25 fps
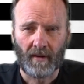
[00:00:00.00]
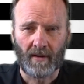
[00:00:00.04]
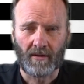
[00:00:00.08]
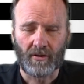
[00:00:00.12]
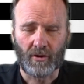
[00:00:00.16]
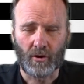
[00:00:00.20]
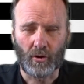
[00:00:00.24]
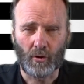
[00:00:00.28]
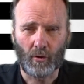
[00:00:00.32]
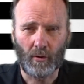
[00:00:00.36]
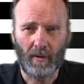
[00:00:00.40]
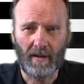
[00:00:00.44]

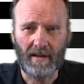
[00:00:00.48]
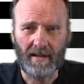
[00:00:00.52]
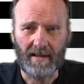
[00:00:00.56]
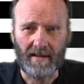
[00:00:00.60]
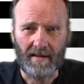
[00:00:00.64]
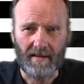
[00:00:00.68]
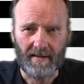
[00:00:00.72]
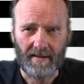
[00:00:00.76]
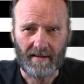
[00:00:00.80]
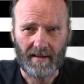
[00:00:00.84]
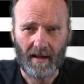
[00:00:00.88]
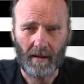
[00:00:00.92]

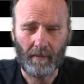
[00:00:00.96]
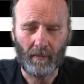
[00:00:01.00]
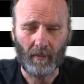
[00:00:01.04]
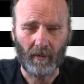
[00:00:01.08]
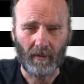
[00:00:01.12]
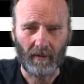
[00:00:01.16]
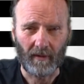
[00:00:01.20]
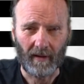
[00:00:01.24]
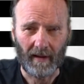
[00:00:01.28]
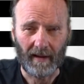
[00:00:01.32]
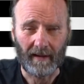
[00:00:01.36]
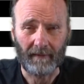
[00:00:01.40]
Surely
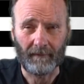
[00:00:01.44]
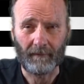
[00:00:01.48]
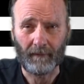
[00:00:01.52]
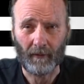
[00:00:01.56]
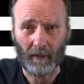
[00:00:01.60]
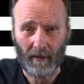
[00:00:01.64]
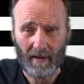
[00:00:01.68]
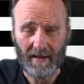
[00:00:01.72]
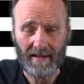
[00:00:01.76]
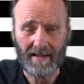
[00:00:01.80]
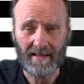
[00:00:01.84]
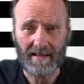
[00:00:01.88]
someone, like
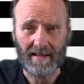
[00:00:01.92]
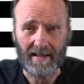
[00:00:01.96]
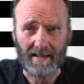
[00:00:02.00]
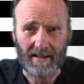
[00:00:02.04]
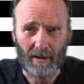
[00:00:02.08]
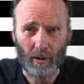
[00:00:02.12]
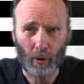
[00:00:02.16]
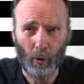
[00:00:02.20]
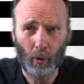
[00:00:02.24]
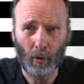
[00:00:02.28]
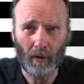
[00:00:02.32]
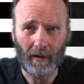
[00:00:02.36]
for
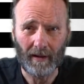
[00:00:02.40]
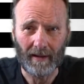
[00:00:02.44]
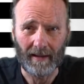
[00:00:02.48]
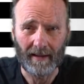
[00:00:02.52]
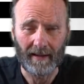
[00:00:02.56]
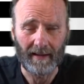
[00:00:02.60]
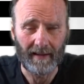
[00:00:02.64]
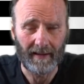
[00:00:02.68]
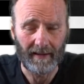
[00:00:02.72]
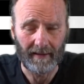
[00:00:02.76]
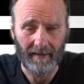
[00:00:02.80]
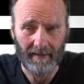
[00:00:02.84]
instance
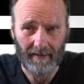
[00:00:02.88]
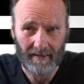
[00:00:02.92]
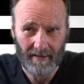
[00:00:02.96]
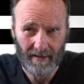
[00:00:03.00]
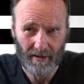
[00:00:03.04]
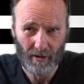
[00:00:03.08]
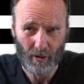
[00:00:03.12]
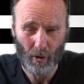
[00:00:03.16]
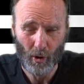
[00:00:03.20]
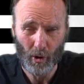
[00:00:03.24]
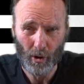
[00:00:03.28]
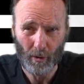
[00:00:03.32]
locally here in
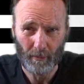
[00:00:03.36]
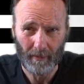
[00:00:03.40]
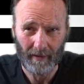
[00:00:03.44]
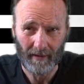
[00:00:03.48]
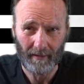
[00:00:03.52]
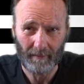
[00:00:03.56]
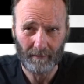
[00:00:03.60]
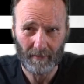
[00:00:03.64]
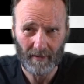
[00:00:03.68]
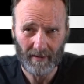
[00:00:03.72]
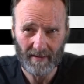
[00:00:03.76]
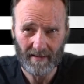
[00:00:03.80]
Stornoway,
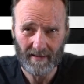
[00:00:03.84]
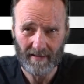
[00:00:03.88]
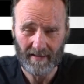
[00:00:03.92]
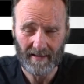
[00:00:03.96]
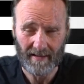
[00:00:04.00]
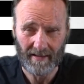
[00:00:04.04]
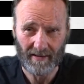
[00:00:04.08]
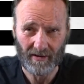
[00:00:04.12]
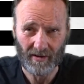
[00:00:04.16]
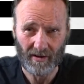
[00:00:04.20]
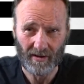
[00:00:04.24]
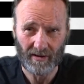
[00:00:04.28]
a business
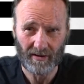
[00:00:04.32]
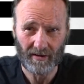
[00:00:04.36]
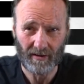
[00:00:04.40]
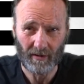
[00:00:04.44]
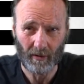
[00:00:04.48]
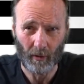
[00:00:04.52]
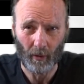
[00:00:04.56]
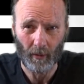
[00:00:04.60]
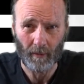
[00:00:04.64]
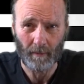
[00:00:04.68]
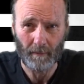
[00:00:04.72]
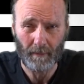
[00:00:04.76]
has just
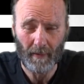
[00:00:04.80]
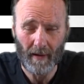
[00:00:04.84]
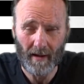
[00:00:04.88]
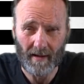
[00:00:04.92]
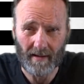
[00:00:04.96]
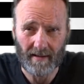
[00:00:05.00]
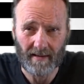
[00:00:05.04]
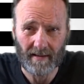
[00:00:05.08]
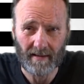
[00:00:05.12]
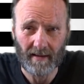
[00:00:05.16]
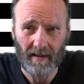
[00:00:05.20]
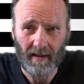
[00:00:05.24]
gone
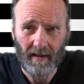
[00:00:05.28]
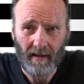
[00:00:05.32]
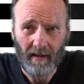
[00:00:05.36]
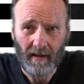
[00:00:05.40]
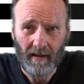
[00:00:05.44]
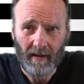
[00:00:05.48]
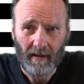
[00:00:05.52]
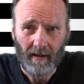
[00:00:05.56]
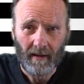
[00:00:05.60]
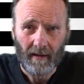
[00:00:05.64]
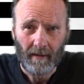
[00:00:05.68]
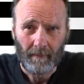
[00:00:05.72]
bust
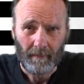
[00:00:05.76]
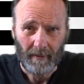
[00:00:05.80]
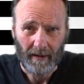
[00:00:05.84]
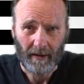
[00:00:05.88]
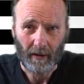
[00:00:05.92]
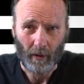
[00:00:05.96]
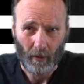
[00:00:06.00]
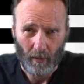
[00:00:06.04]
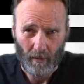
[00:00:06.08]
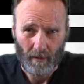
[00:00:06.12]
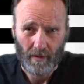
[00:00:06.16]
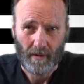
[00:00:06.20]

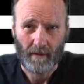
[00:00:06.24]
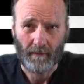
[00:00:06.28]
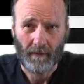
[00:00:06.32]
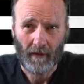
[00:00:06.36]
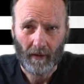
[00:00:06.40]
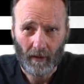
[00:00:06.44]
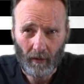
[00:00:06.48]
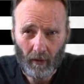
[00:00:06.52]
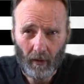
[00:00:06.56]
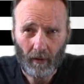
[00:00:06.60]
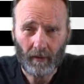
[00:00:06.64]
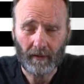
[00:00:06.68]
because of
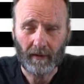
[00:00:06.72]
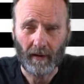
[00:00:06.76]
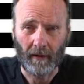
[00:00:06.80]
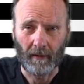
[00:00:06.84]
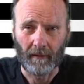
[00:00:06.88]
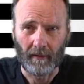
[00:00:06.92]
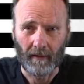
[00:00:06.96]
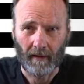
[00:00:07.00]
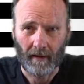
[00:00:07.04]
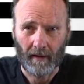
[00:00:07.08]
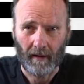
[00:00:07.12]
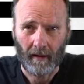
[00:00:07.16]
the
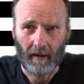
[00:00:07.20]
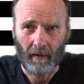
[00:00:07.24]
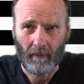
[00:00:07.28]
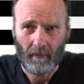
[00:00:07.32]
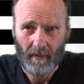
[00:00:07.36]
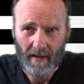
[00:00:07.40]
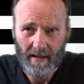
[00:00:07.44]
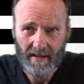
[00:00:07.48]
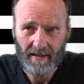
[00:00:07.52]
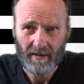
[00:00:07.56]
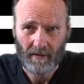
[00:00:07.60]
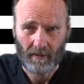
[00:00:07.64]
lockdown. A
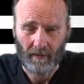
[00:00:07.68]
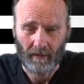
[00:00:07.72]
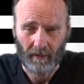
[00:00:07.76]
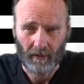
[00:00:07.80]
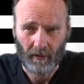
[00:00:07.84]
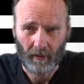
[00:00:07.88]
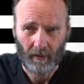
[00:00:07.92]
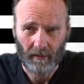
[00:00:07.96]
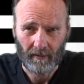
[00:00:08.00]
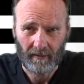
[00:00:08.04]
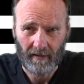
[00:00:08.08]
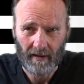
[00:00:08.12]
restaurant
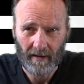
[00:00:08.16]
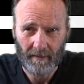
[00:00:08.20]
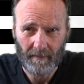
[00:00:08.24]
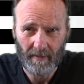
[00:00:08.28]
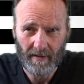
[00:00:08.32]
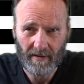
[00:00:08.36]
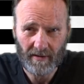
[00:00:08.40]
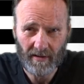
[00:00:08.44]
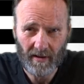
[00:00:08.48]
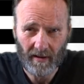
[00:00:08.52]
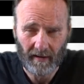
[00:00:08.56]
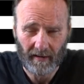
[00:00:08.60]
called
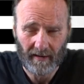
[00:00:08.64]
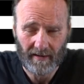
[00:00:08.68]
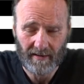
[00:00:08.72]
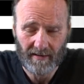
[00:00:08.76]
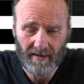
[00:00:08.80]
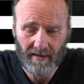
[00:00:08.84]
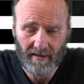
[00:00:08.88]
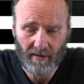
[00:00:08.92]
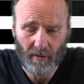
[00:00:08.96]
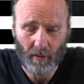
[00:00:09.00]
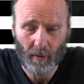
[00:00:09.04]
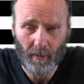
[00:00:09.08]
Digby Chick has
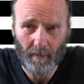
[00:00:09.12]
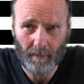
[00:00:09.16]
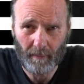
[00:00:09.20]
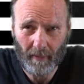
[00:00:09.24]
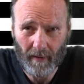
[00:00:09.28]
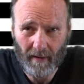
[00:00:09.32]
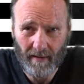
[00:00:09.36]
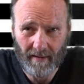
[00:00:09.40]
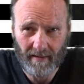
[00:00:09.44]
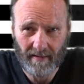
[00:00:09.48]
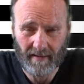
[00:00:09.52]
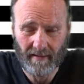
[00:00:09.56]
just gone
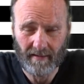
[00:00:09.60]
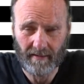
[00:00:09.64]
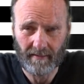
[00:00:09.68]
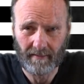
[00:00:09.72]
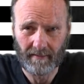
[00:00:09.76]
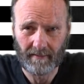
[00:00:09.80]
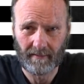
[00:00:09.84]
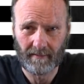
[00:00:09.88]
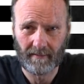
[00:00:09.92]
bust.